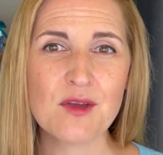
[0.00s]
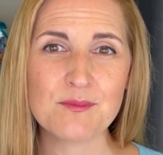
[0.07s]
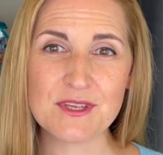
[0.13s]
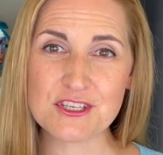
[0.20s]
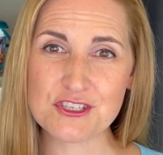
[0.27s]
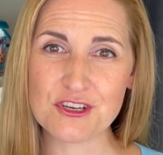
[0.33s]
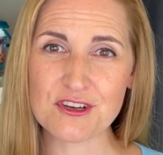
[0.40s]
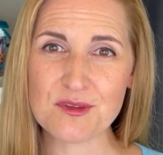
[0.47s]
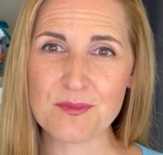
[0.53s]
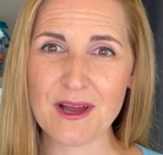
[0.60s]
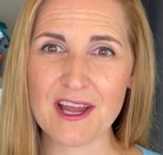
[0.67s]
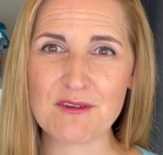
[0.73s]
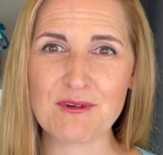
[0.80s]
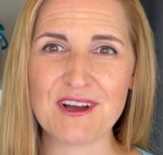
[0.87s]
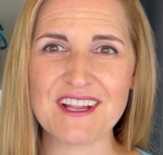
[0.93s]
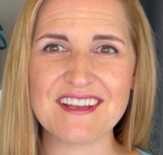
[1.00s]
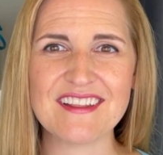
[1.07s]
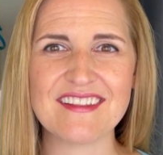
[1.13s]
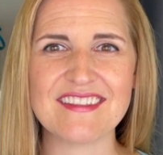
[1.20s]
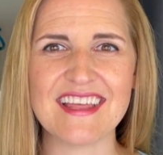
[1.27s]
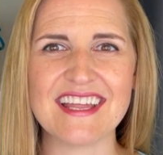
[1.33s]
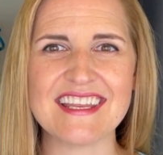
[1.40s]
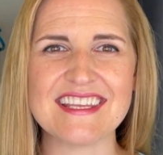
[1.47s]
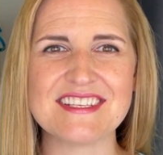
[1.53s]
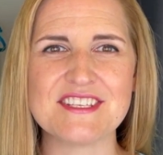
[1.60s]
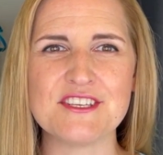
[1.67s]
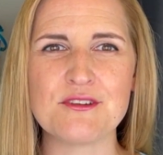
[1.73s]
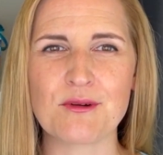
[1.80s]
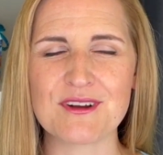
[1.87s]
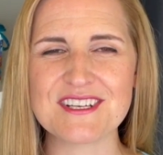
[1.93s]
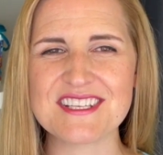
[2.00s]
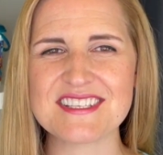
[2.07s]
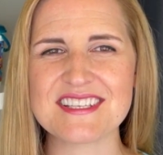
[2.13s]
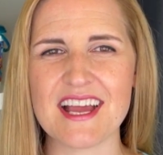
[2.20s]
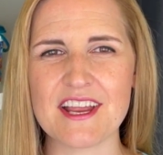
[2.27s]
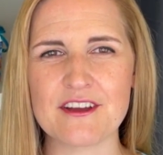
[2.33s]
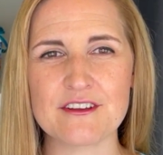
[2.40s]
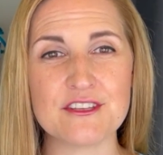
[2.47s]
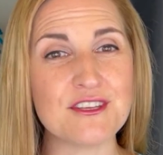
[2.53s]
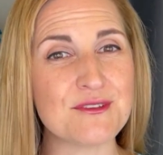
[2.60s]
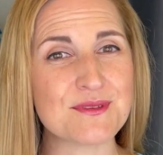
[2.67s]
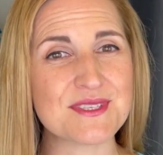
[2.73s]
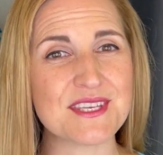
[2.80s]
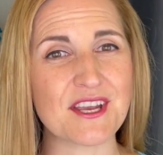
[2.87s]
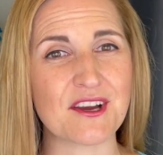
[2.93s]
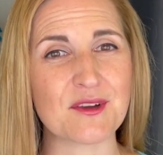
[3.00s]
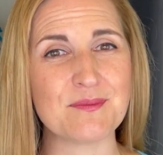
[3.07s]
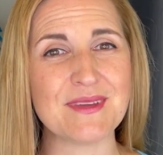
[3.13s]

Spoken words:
be sure to buy one that is your desired use year